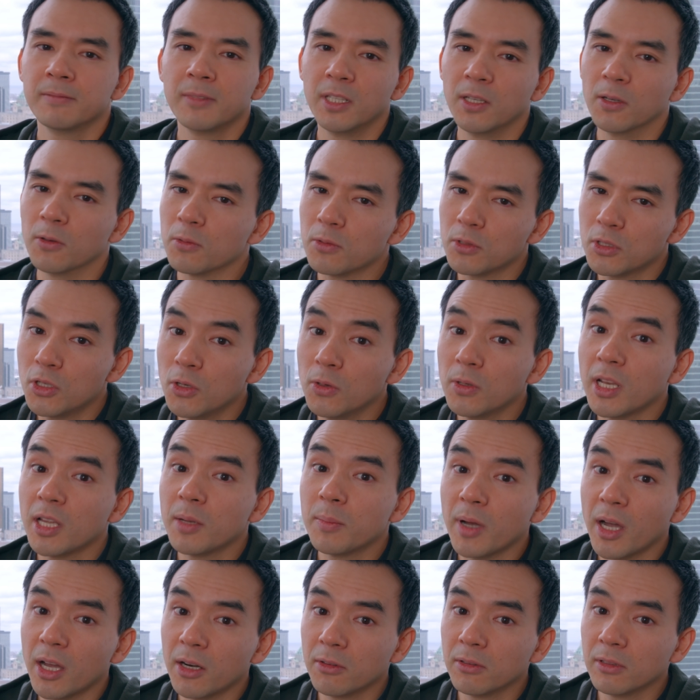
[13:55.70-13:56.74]
you know, two day
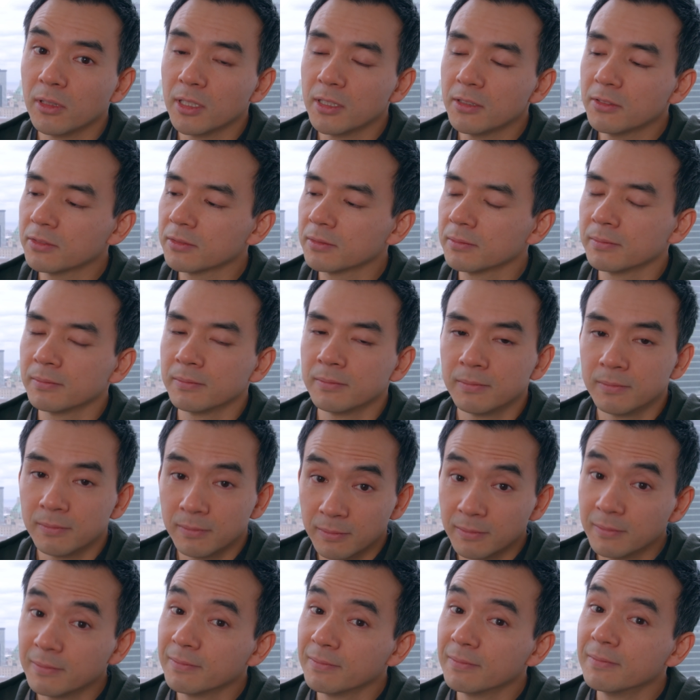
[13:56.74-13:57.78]
battery life,
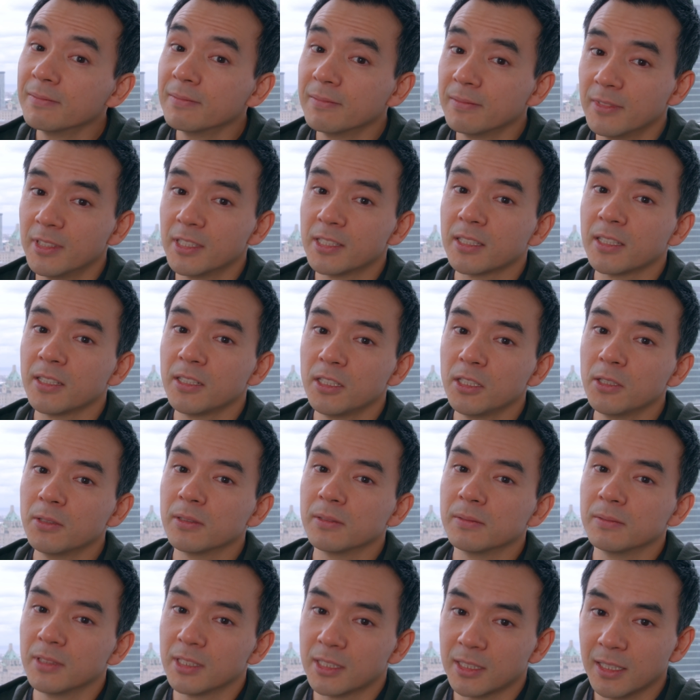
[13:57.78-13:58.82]
this can do
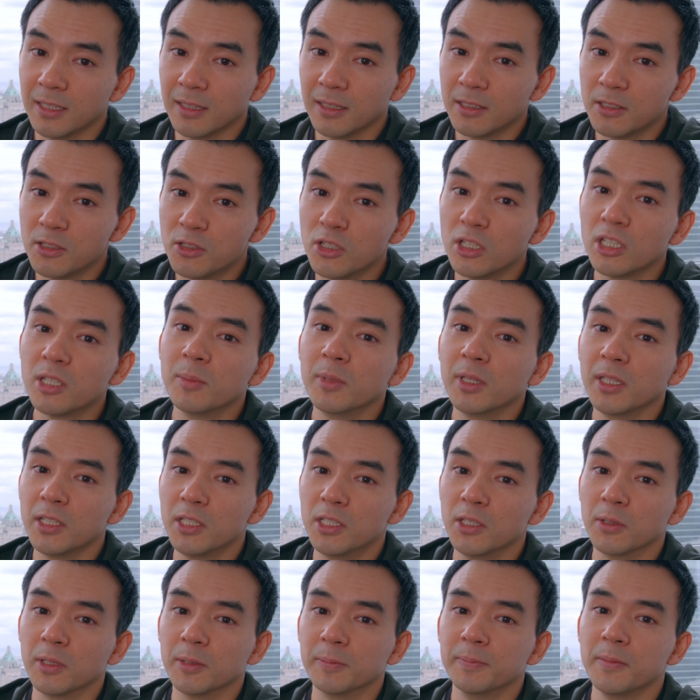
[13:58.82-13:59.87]
it. This can legitimately
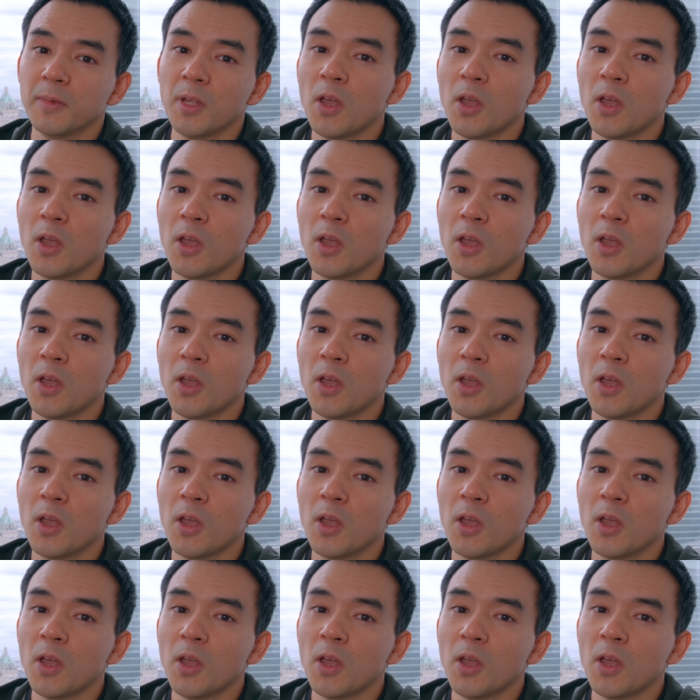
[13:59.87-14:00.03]
do it.